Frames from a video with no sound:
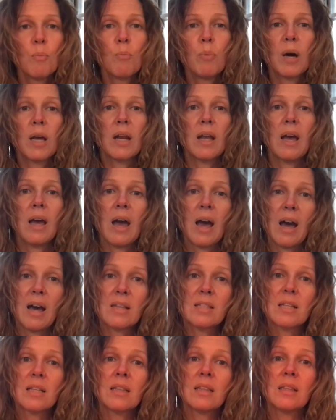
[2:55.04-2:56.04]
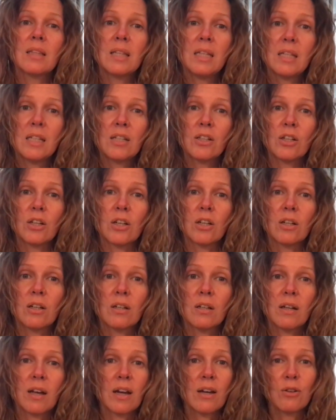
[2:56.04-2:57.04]
But as a leader,
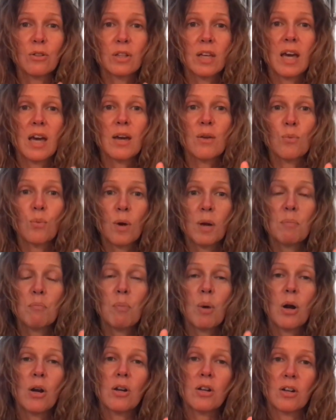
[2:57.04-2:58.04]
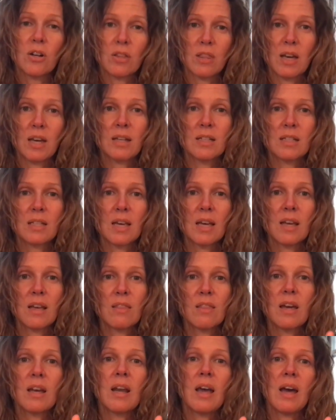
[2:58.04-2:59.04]
I only had one partner that day
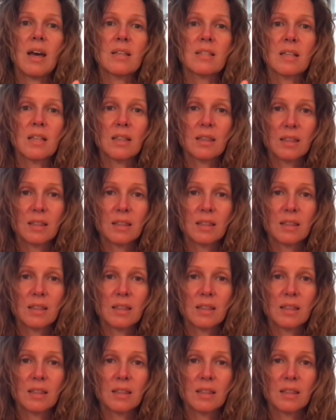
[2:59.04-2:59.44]
that as a